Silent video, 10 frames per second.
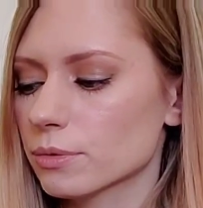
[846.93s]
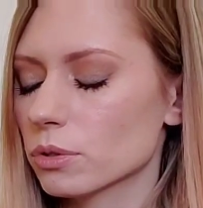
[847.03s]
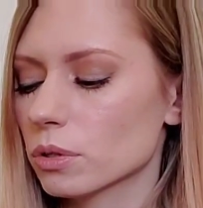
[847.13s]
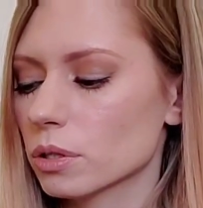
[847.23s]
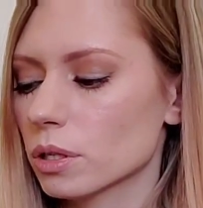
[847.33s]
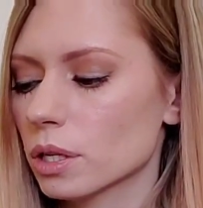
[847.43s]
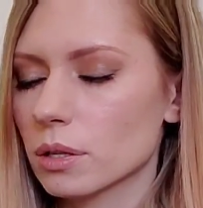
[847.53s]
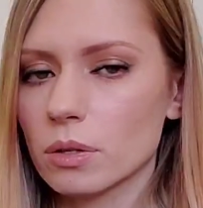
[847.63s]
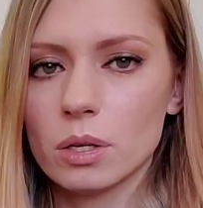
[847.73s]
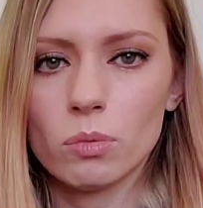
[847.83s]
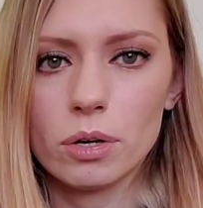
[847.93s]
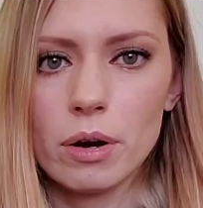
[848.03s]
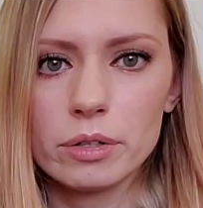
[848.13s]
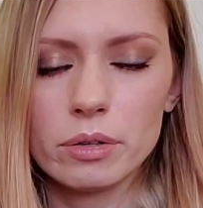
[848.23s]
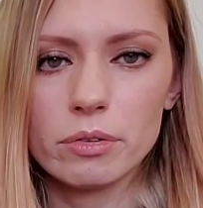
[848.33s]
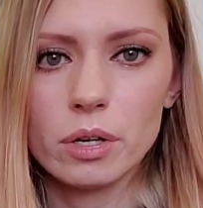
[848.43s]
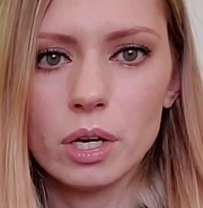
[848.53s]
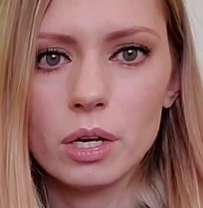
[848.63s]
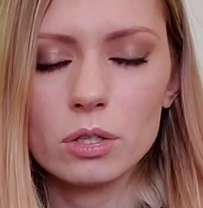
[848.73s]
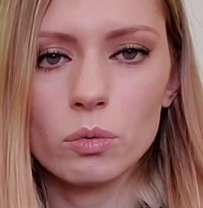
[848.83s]
So in 1 octave.
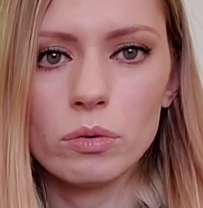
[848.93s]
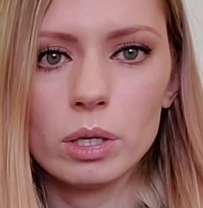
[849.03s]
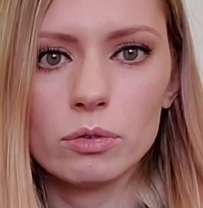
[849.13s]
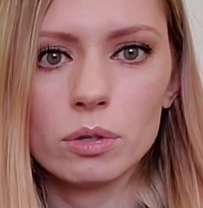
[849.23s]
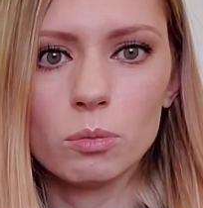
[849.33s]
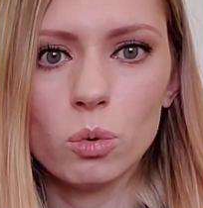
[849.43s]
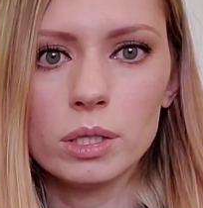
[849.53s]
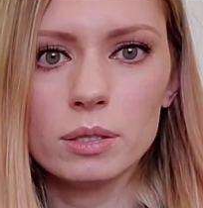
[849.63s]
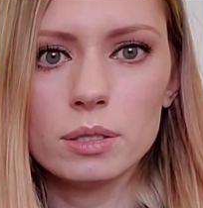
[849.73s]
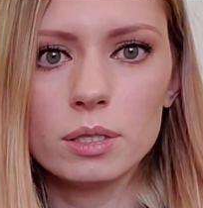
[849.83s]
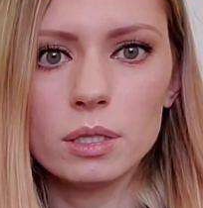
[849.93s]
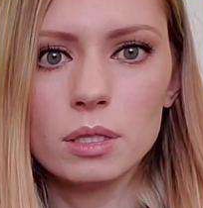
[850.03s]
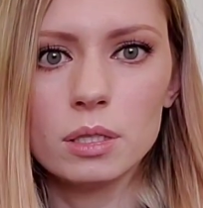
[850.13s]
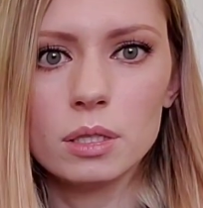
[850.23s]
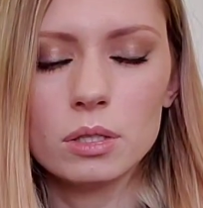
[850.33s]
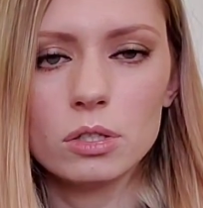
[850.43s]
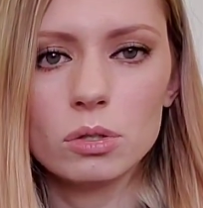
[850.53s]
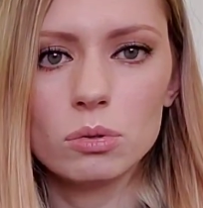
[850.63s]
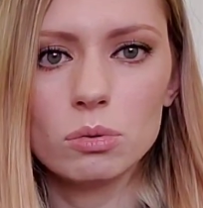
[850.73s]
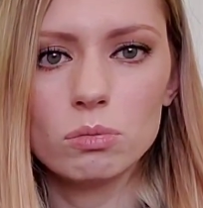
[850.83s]
So we went from 1 C
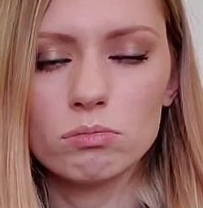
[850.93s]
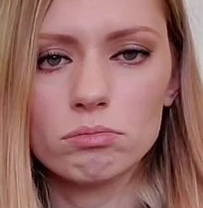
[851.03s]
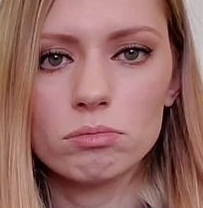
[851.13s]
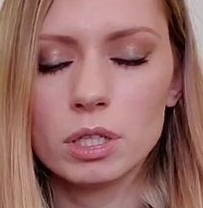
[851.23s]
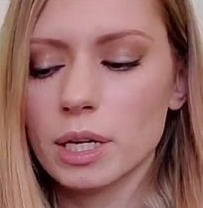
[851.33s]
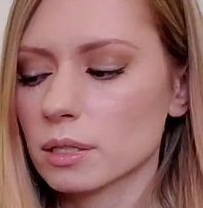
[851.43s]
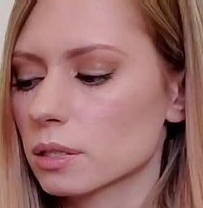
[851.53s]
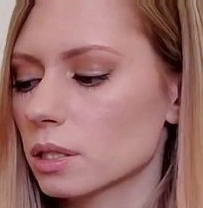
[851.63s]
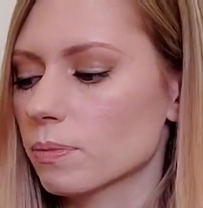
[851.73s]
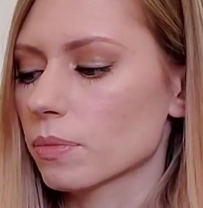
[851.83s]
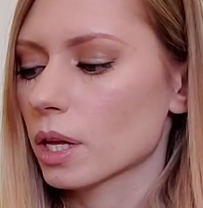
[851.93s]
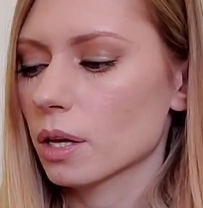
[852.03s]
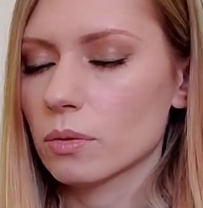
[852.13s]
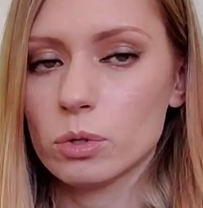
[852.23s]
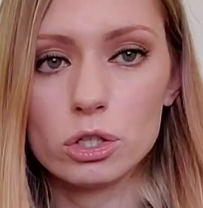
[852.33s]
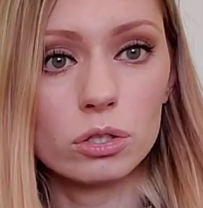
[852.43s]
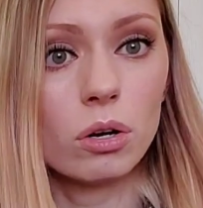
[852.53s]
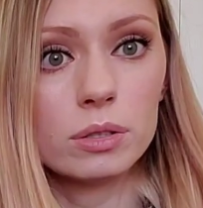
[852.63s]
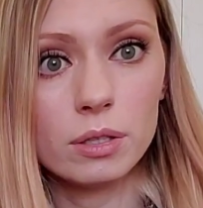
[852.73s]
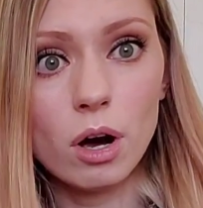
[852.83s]
to the next C, which is
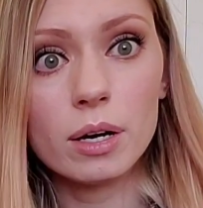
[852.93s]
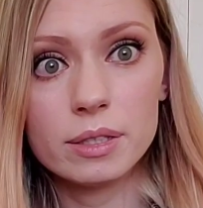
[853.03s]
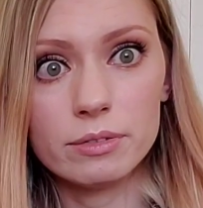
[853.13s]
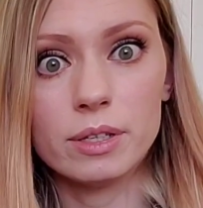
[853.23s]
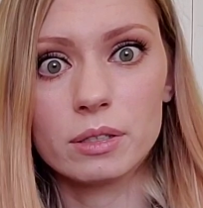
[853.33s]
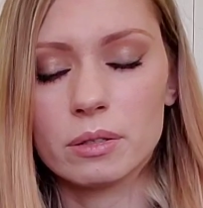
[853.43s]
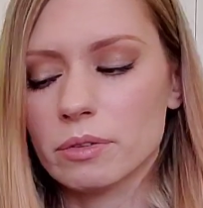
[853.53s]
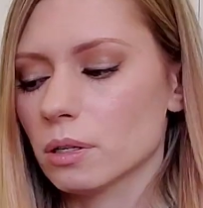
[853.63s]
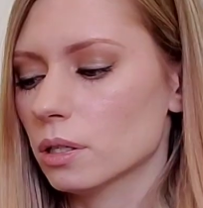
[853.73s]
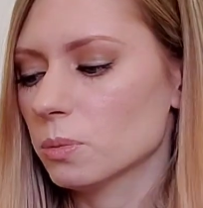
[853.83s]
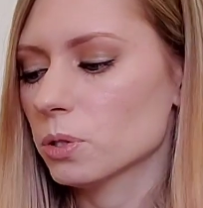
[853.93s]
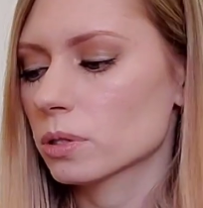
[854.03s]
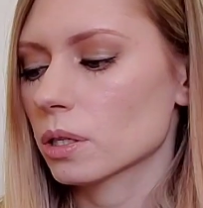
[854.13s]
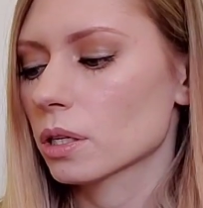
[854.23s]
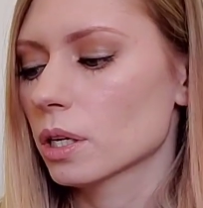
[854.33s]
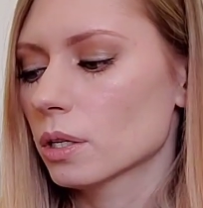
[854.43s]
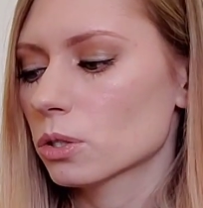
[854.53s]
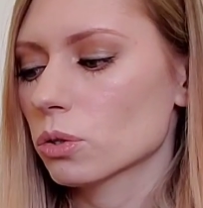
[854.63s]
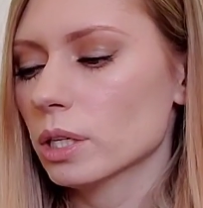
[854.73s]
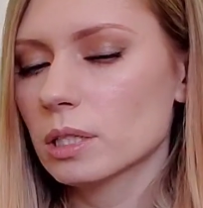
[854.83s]
called an octave interval in music.
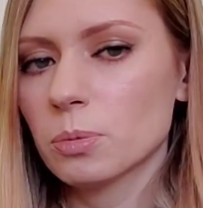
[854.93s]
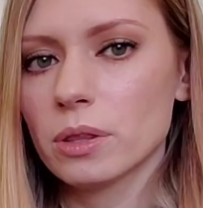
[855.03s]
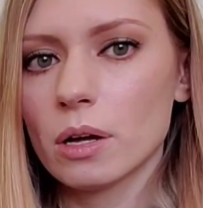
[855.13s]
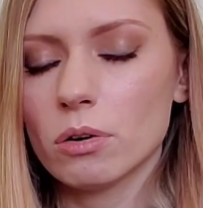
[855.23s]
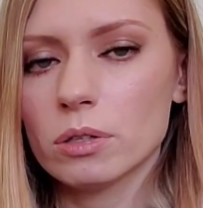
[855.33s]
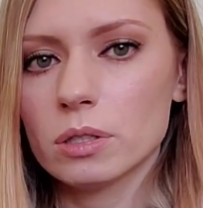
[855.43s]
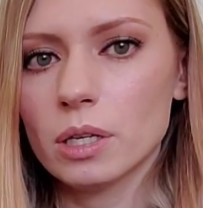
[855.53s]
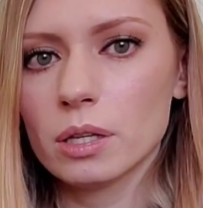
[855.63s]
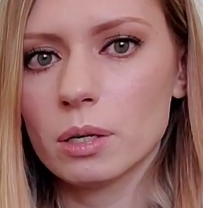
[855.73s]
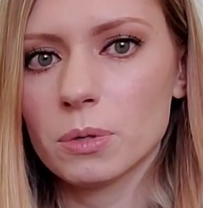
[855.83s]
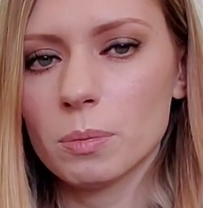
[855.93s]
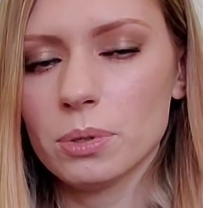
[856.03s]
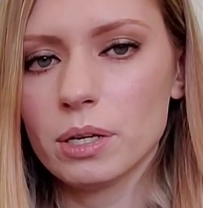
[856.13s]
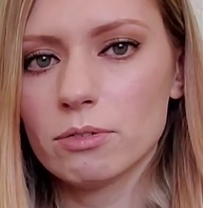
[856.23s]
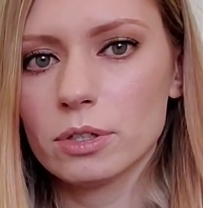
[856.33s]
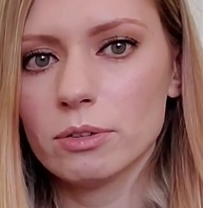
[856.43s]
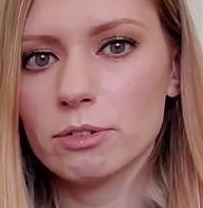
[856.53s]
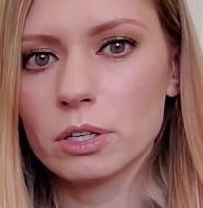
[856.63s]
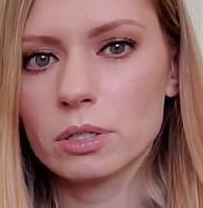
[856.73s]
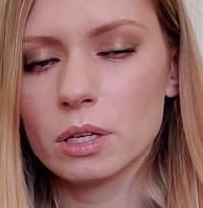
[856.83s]
So let's put that all together. I'm going to play it for you
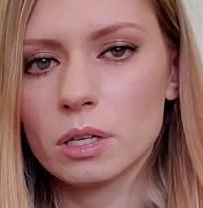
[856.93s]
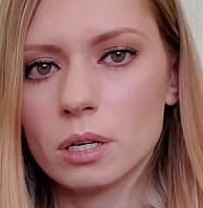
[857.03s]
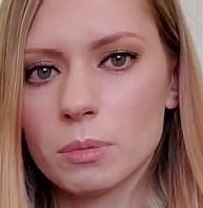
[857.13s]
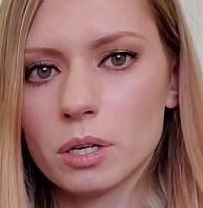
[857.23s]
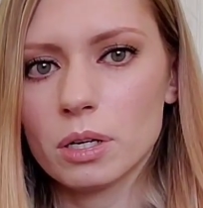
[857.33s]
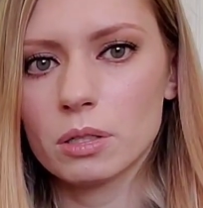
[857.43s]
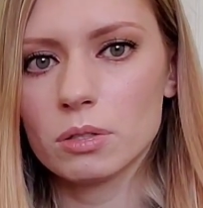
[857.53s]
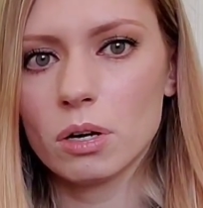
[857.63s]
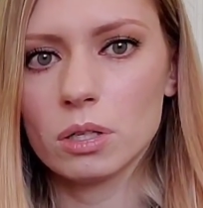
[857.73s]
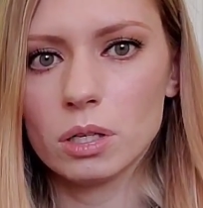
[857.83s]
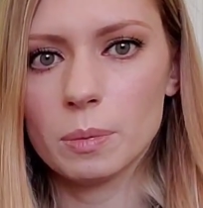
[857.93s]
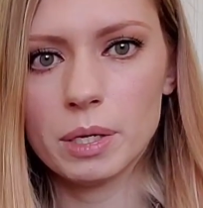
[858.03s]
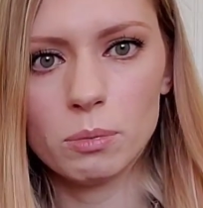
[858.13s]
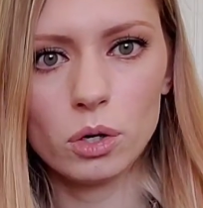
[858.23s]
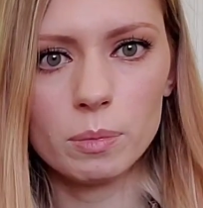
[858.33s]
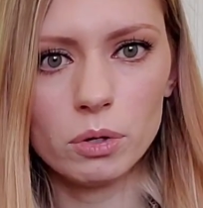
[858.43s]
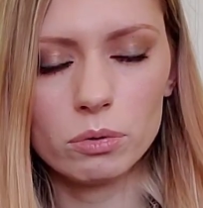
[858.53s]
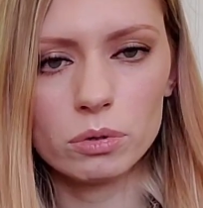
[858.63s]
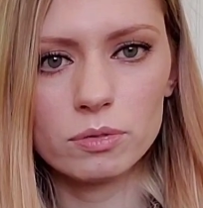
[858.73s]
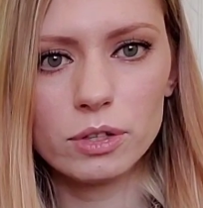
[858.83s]
first, and then I'm going to talk a little bit more about
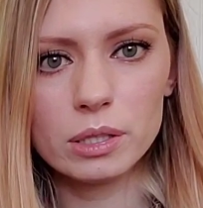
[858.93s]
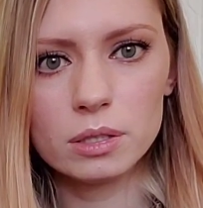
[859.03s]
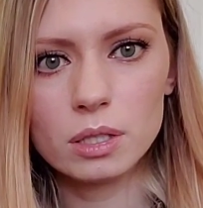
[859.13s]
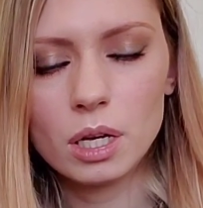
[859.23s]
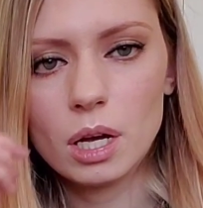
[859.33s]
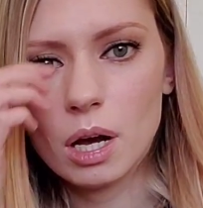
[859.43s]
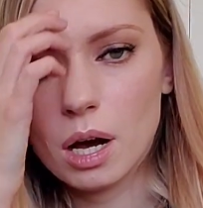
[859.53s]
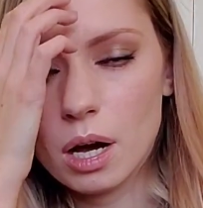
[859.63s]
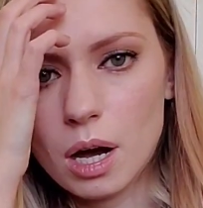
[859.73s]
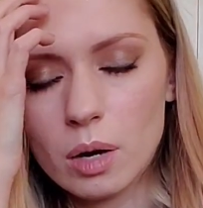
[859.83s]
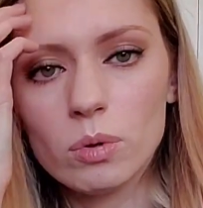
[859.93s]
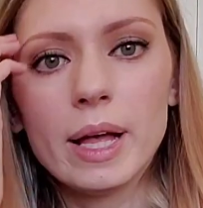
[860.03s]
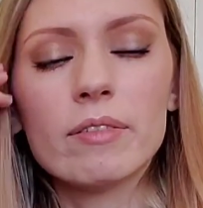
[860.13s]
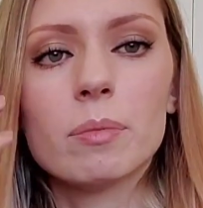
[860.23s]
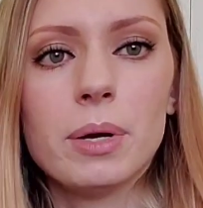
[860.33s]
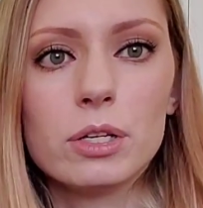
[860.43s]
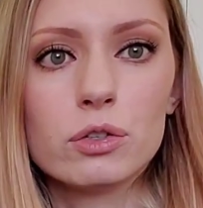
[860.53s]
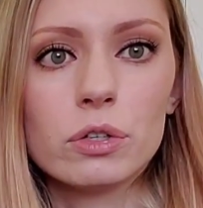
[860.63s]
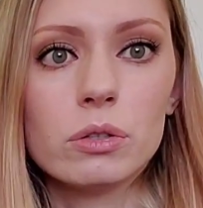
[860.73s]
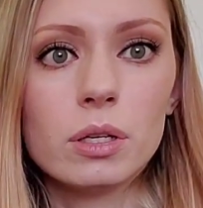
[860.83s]
those frets. I will have a page
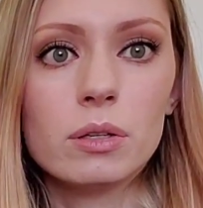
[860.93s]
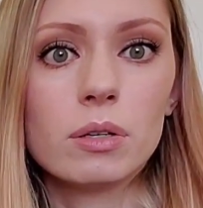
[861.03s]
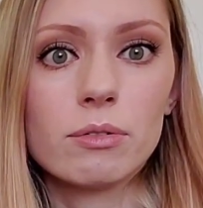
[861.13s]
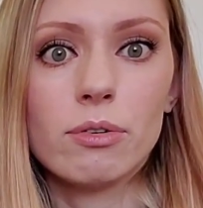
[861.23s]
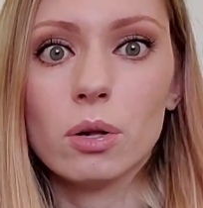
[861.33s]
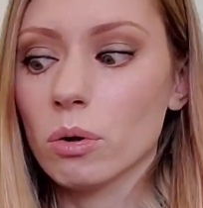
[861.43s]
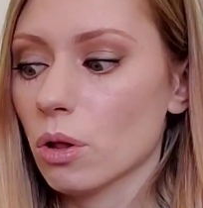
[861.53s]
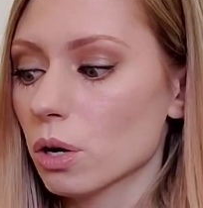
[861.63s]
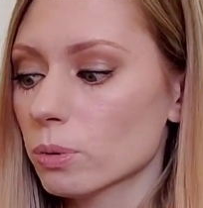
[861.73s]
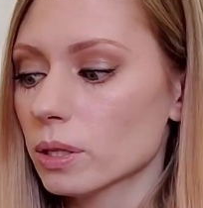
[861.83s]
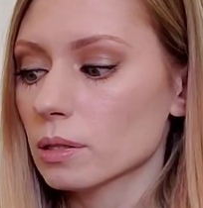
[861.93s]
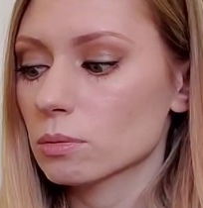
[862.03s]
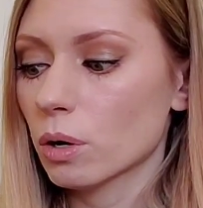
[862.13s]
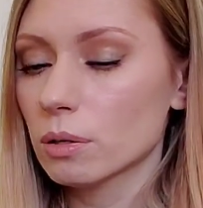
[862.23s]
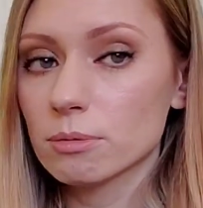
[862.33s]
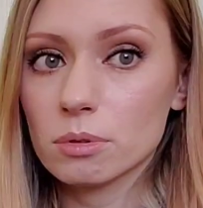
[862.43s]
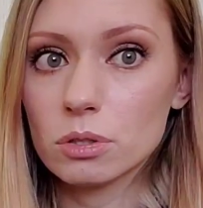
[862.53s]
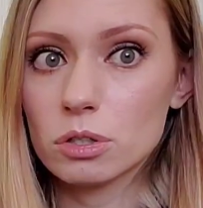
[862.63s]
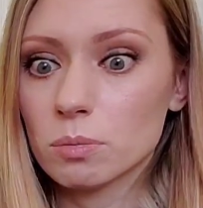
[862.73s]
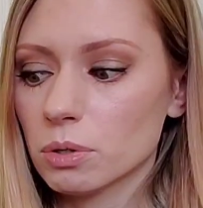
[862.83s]
for you that you can follow along with as well, so
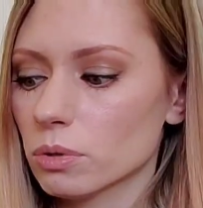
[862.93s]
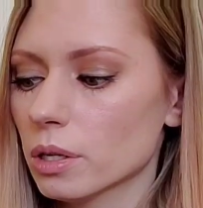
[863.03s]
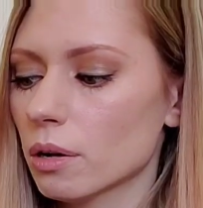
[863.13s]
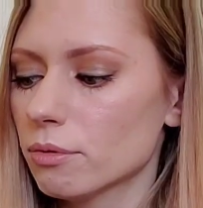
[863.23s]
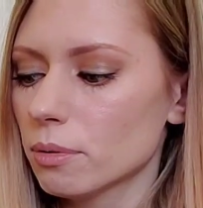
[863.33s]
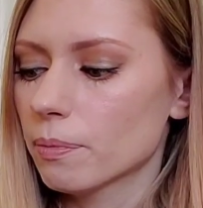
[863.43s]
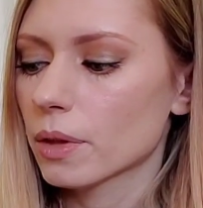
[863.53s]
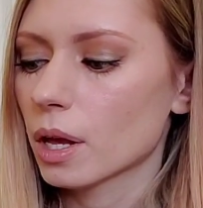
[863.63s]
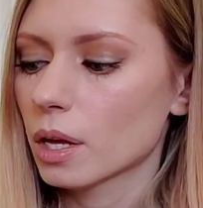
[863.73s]
this should be really helpful.